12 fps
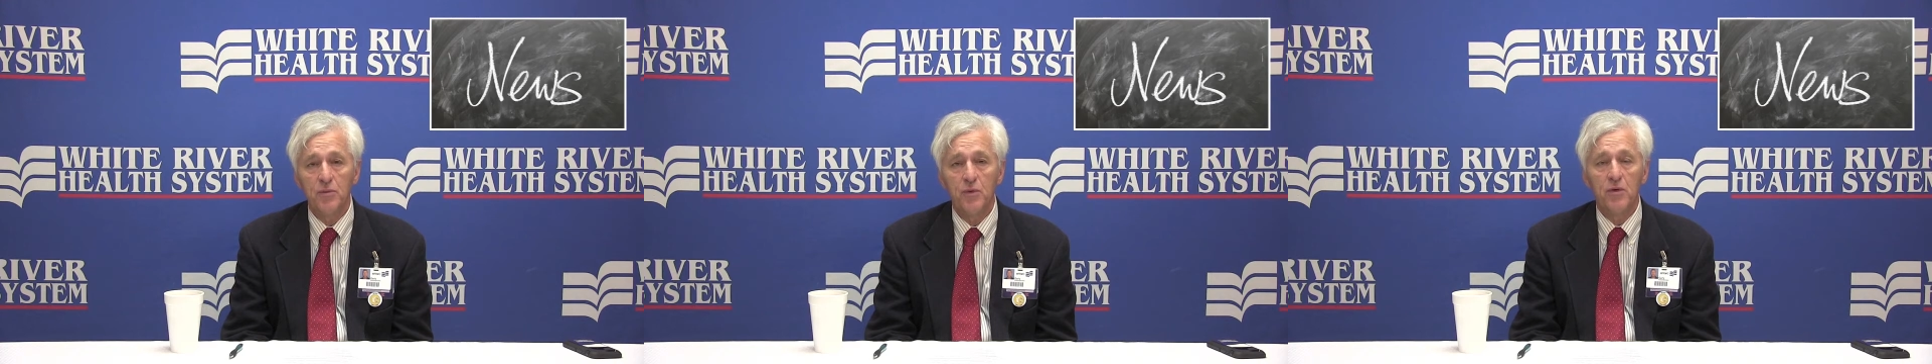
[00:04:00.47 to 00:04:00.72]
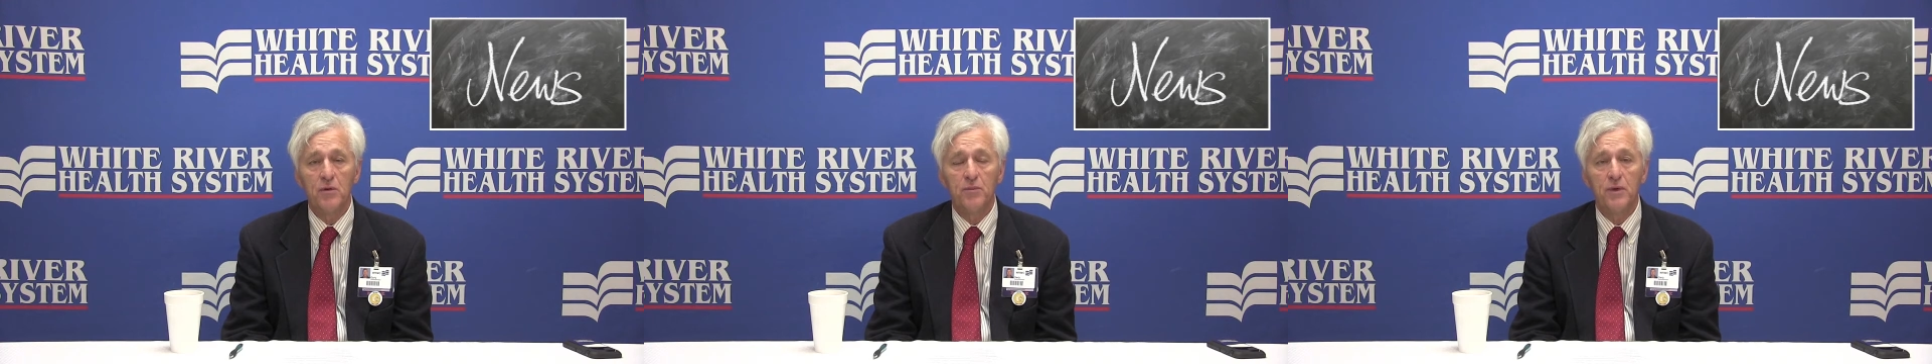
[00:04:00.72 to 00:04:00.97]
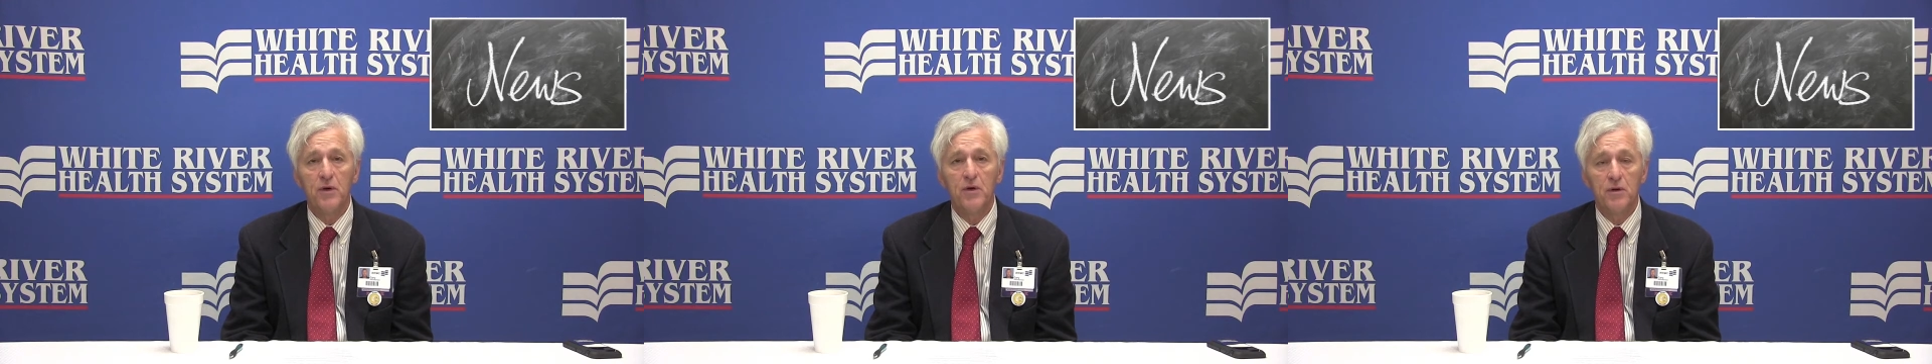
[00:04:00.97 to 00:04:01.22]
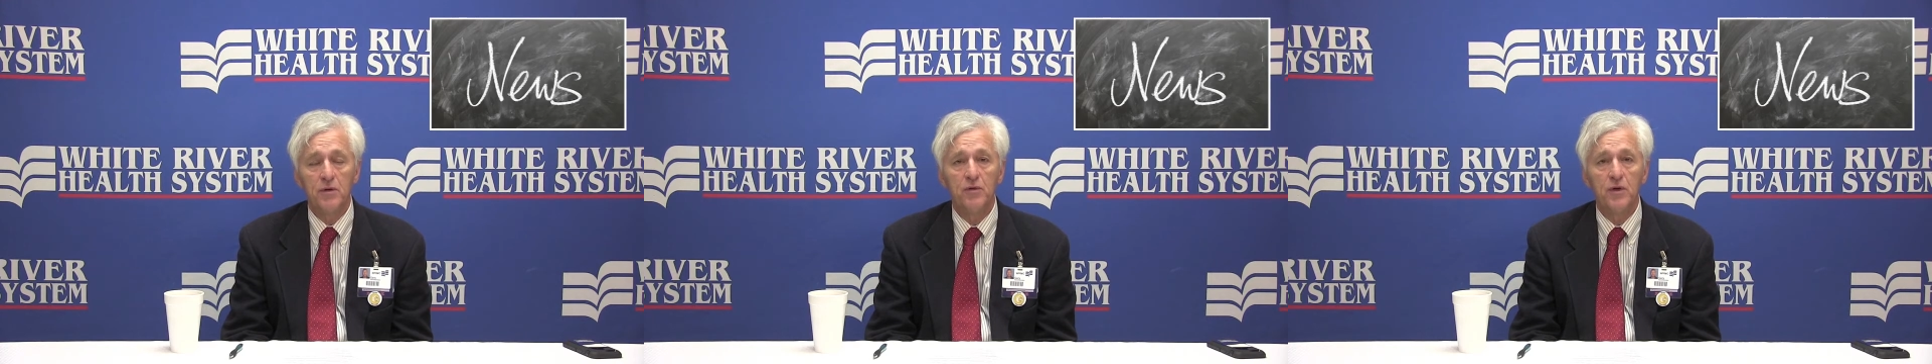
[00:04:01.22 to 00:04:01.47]
important
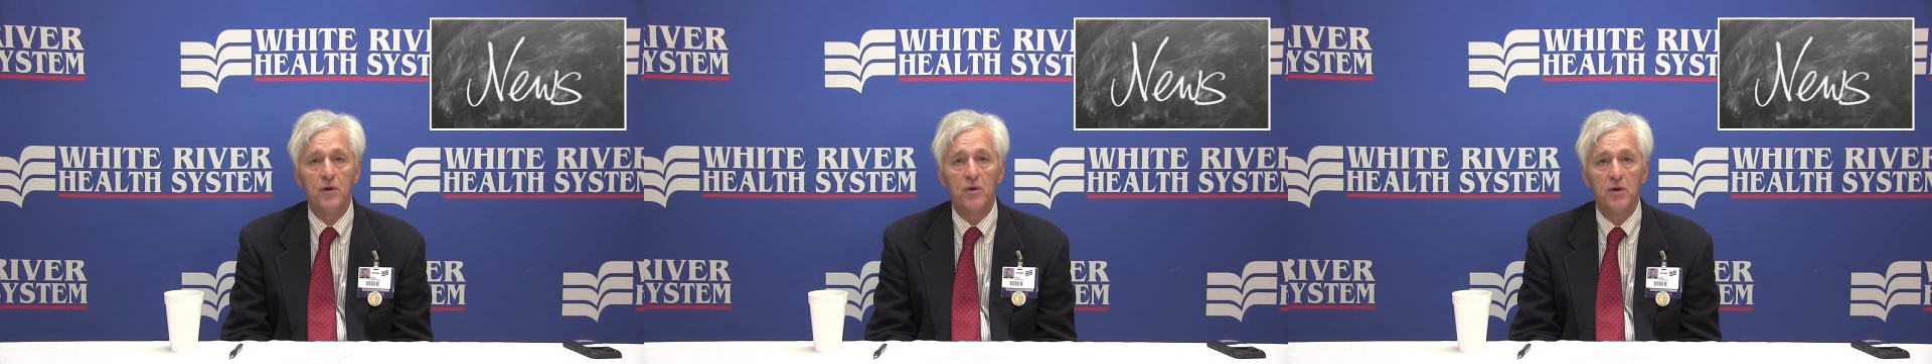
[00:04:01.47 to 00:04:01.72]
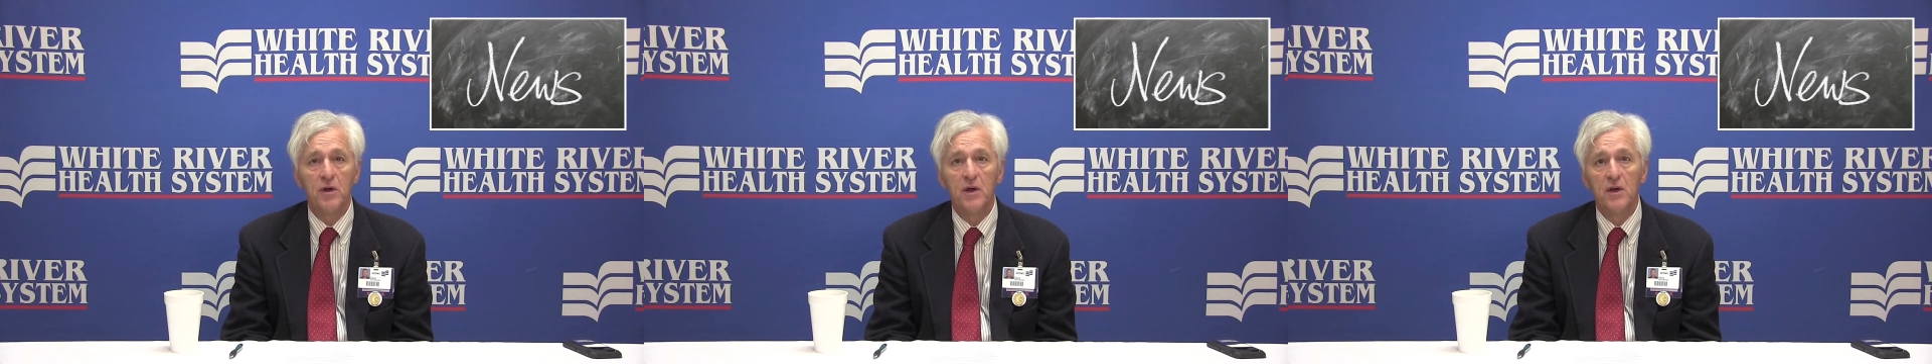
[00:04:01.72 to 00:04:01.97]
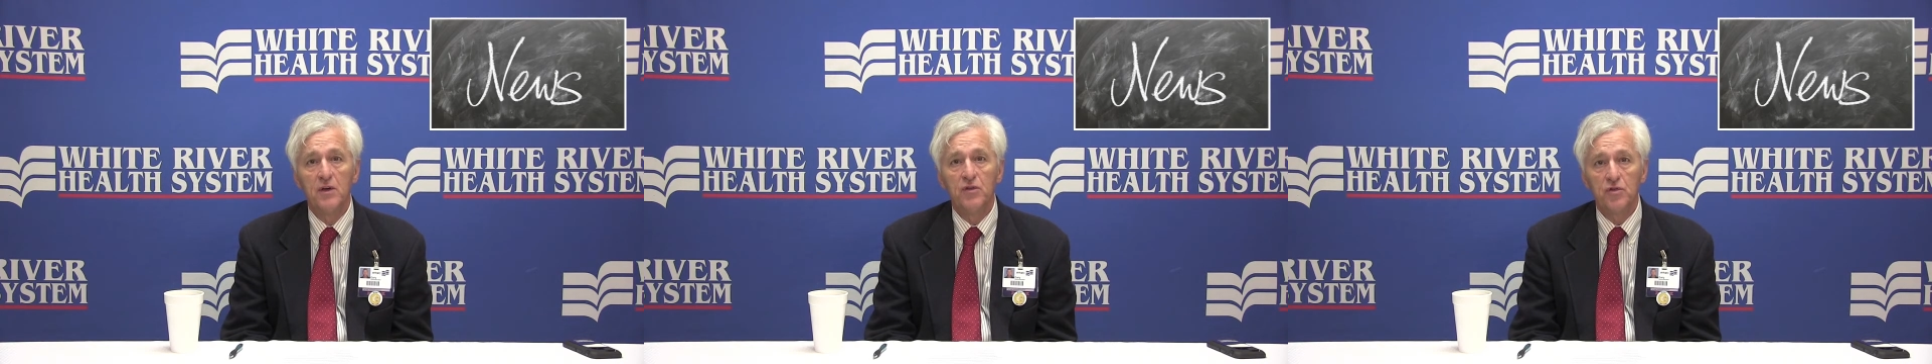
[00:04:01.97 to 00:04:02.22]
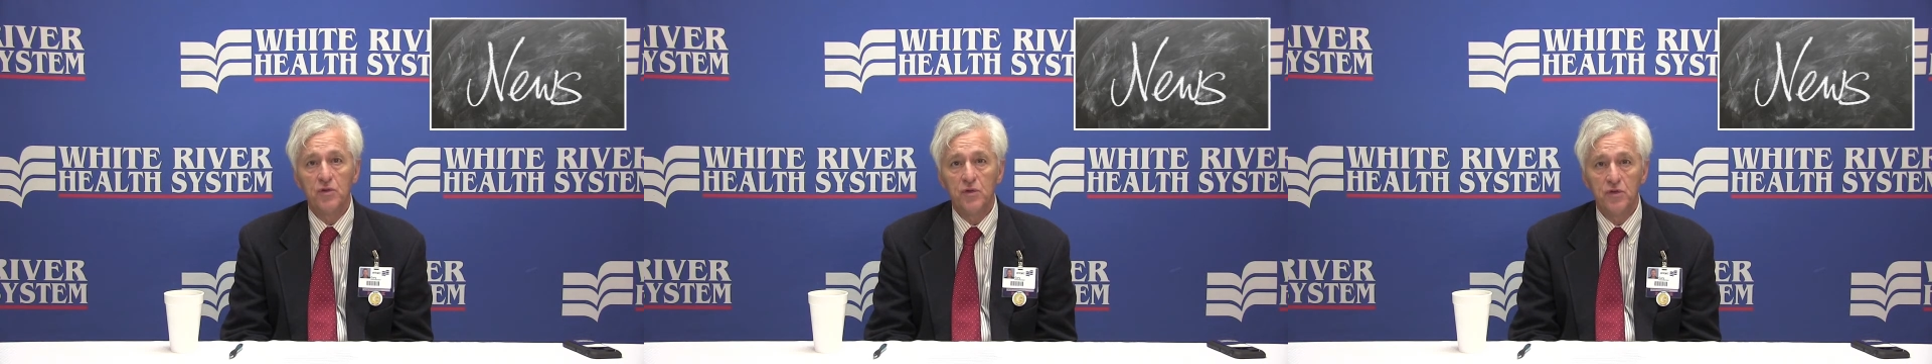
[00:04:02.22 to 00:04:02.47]
part of our
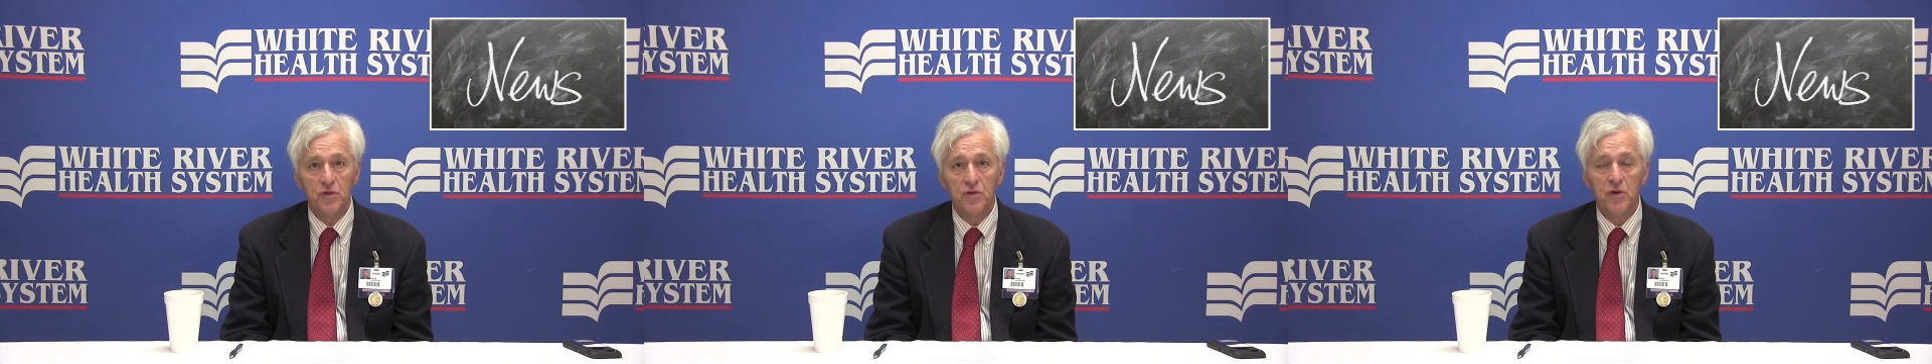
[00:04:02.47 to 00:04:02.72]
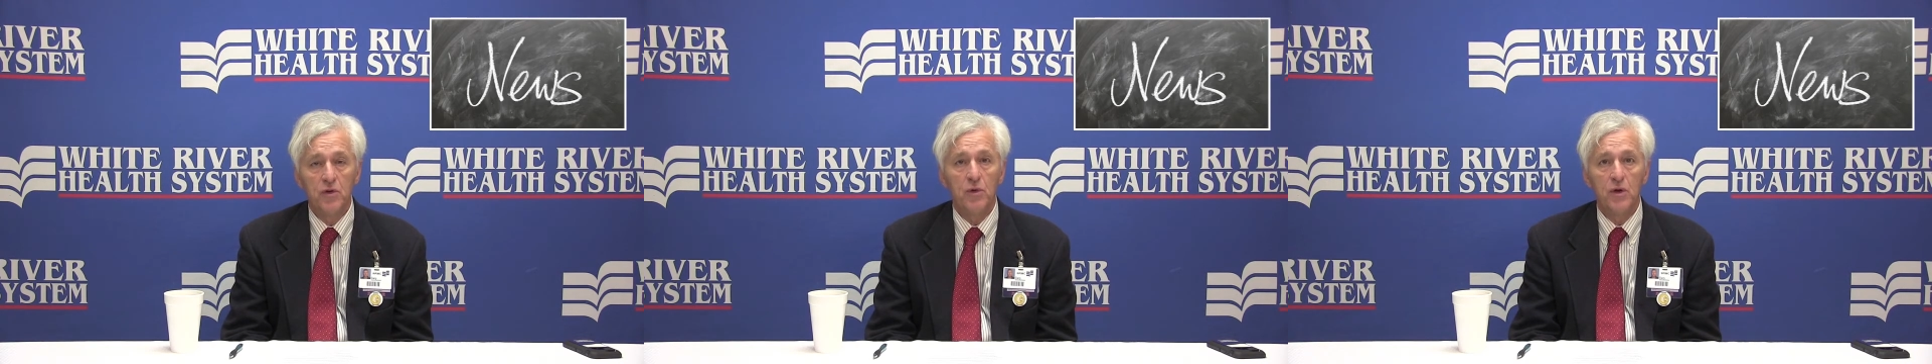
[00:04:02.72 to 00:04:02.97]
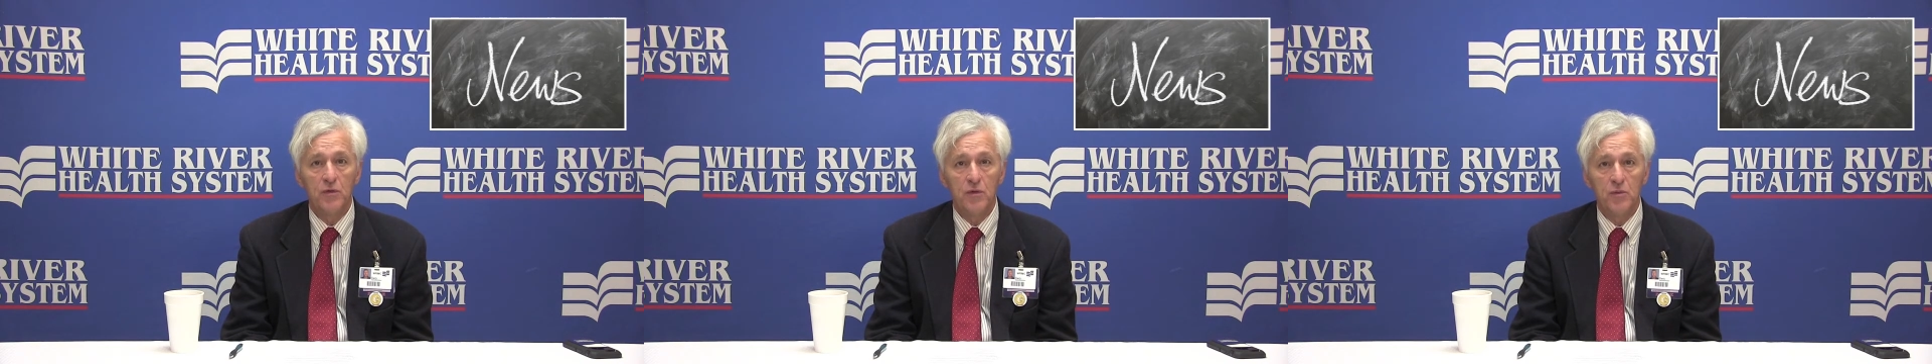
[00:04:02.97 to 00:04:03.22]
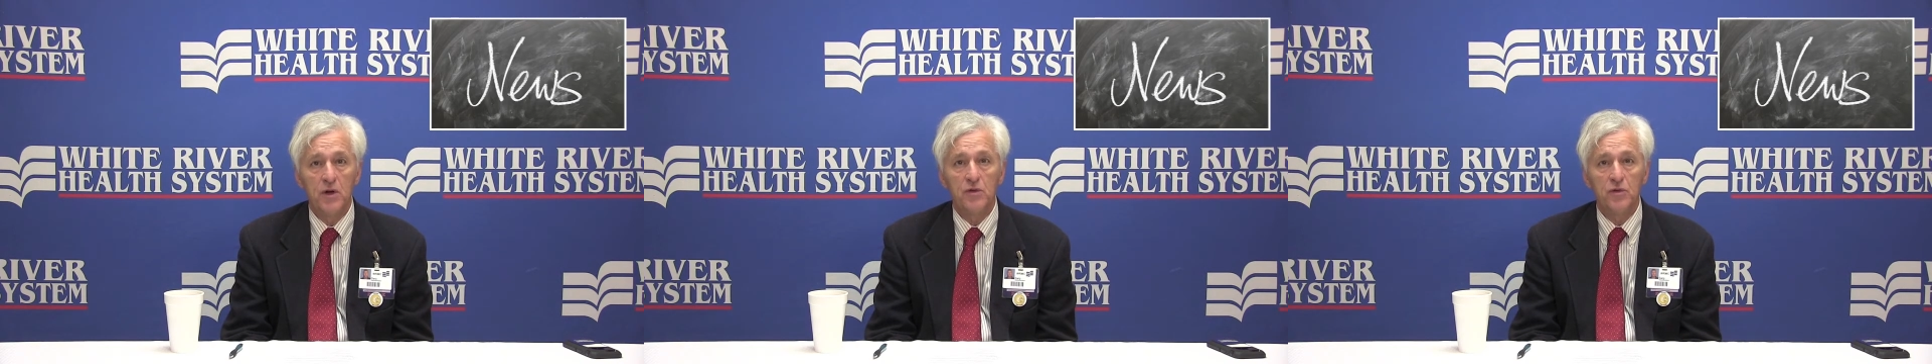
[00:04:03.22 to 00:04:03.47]
services here at White
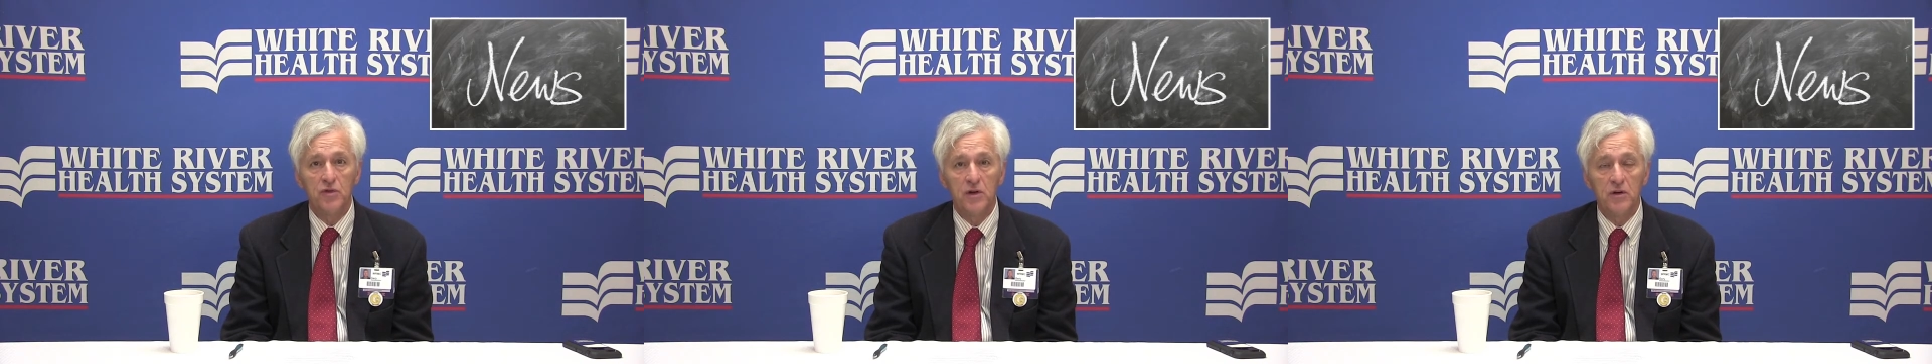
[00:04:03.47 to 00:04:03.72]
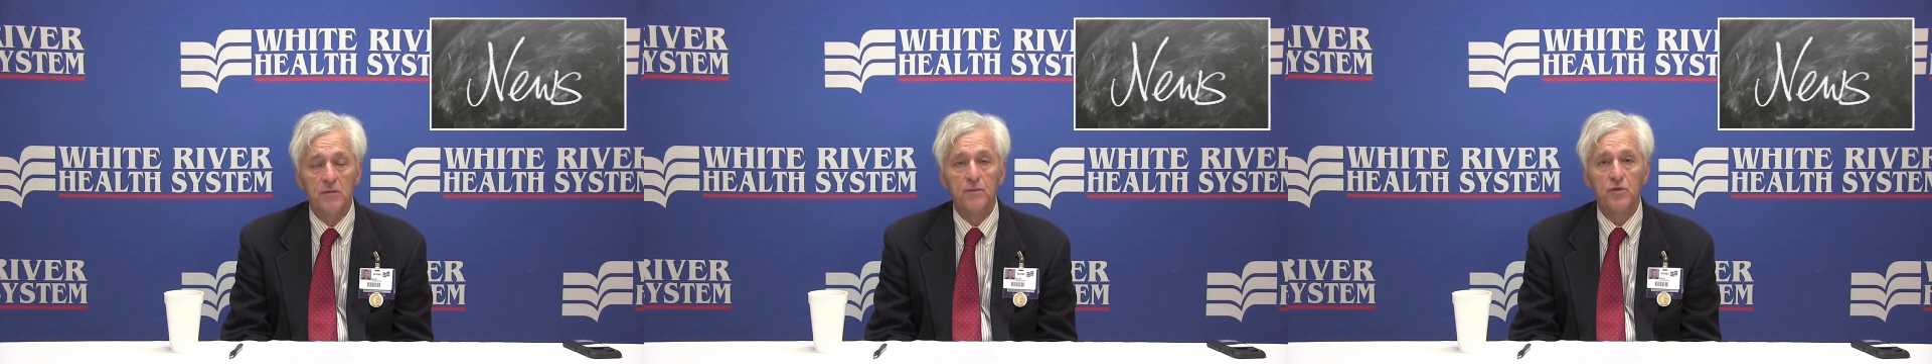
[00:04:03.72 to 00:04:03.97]
River Medical Center.